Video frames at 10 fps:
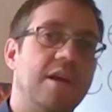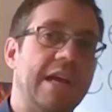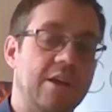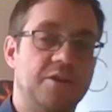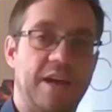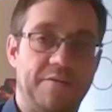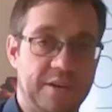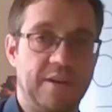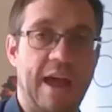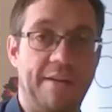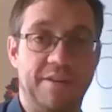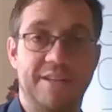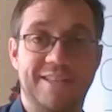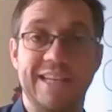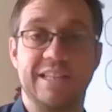it used to have a
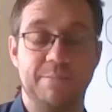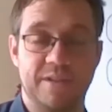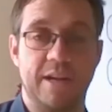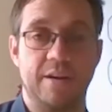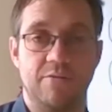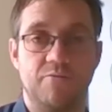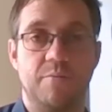60%